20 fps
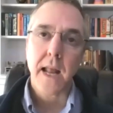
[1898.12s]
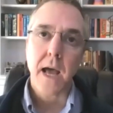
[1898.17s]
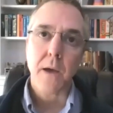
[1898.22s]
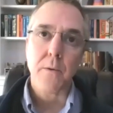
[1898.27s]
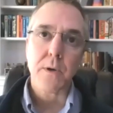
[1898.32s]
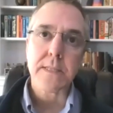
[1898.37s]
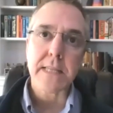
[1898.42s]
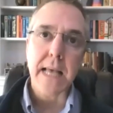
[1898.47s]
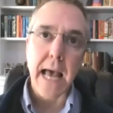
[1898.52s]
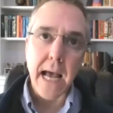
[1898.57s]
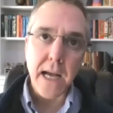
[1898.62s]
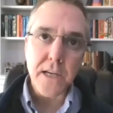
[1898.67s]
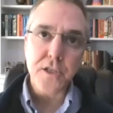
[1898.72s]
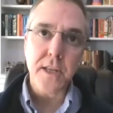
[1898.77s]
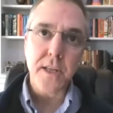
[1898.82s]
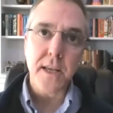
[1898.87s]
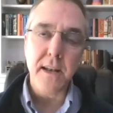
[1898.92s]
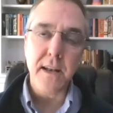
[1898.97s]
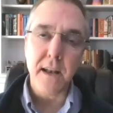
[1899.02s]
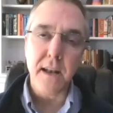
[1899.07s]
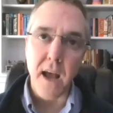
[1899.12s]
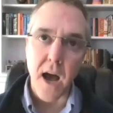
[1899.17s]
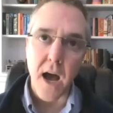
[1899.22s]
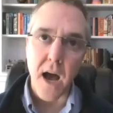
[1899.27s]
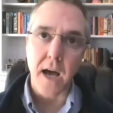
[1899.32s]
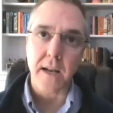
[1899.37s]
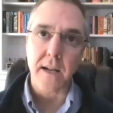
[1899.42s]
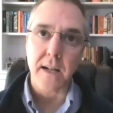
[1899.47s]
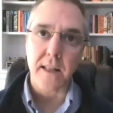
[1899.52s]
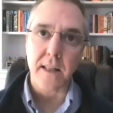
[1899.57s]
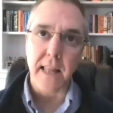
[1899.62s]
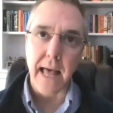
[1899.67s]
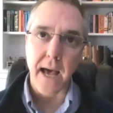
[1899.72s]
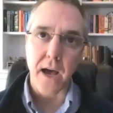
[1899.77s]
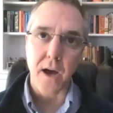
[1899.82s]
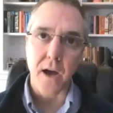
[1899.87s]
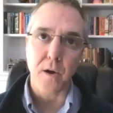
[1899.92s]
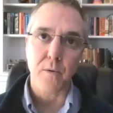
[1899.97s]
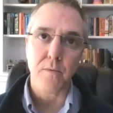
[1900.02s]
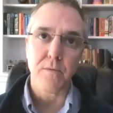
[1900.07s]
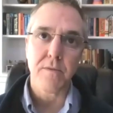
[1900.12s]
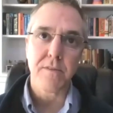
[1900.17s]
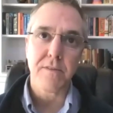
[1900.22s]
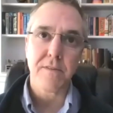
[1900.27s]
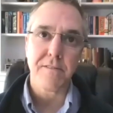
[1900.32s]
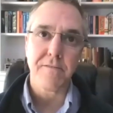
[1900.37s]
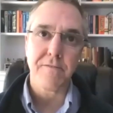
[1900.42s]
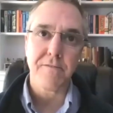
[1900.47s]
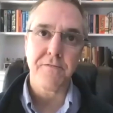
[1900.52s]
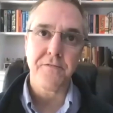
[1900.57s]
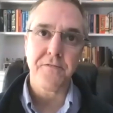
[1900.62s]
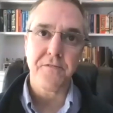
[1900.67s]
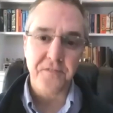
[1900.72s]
that I was actually not allowed to